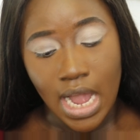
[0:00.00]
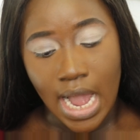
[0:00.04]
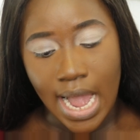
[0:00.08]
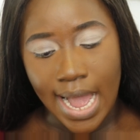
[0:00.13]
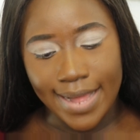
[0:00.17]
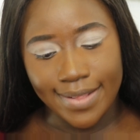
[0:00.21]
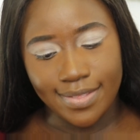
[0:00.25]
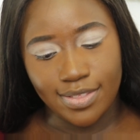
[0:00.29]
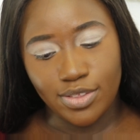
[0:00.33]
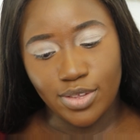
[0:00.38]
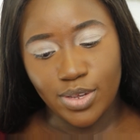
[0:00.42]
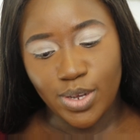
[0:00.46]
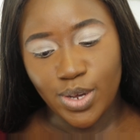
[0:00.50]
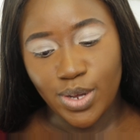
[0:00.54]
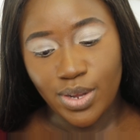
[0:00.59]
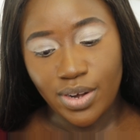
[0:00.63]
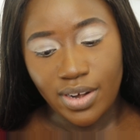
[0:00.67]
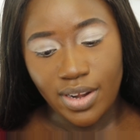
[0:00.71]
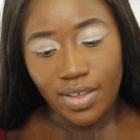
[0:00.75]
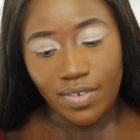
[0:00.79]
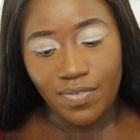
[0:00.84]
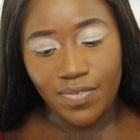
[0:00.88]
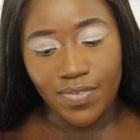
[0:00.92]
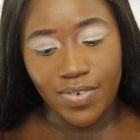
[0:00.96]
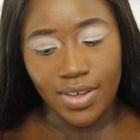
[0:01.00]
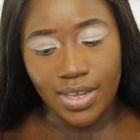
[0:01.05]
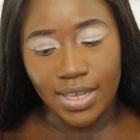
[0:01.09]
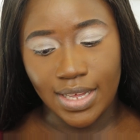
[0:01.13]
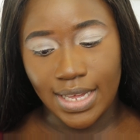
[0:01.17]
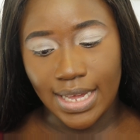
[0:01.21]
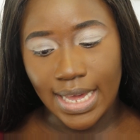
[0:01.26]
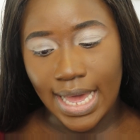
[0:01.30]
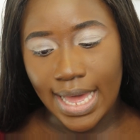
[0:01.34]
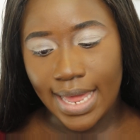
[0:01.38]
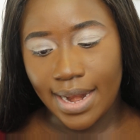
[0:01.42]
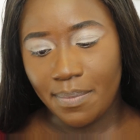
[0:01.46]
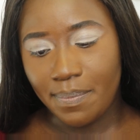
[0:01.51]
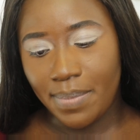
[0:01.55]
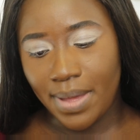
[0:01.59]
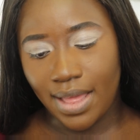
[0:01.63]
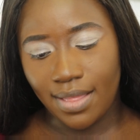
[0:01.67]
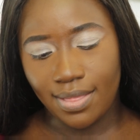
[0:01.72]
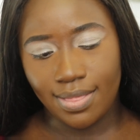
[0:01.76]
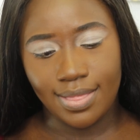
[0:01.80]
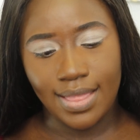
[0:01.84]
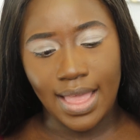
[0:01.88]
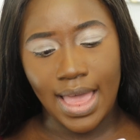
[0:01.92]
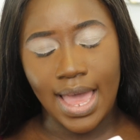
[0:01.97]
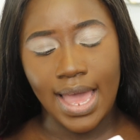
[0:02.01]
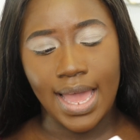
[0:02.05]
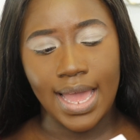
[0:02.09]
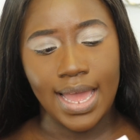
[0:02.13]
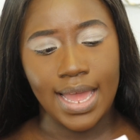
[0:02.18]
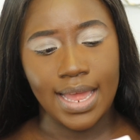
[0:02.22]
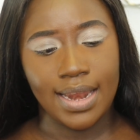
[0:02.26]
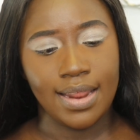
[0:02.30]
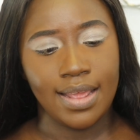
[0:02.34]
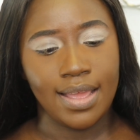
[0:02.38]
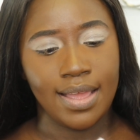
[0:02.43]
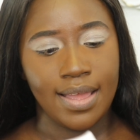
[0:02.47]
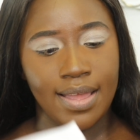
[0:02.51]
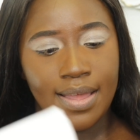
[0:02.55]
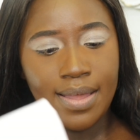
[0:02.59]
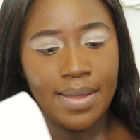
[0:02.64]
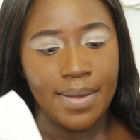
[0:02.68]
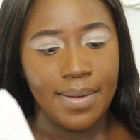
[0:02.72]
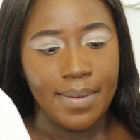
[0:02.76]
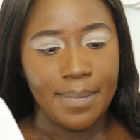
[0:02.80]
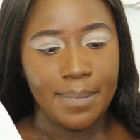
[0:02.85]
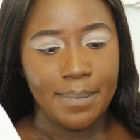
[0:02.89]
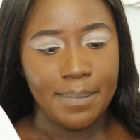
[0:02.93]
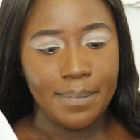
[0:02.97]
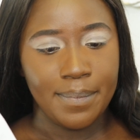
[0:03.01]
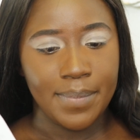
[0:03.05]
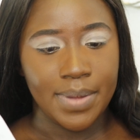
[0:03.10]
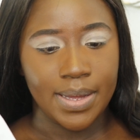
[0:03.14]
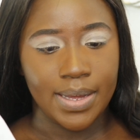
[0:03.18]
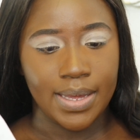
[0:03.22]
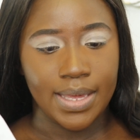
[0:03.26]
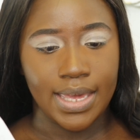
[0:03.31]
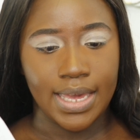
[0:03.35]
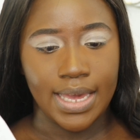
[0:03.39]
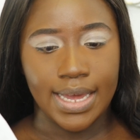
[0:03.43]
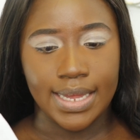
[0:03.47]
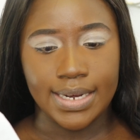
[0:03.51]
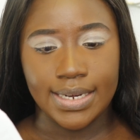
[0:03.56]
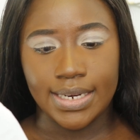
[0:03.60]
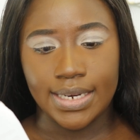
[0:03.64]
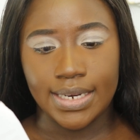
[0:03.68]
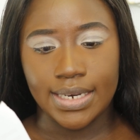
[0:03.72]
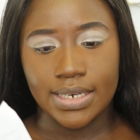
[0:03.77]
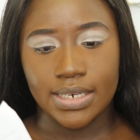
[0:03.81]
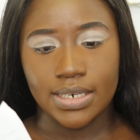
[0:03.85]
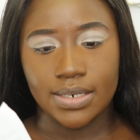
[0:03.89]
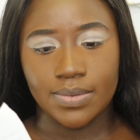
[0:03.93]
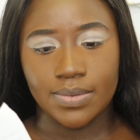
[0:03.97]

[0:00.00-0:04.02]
I totally forgot about that, but yeah, I did.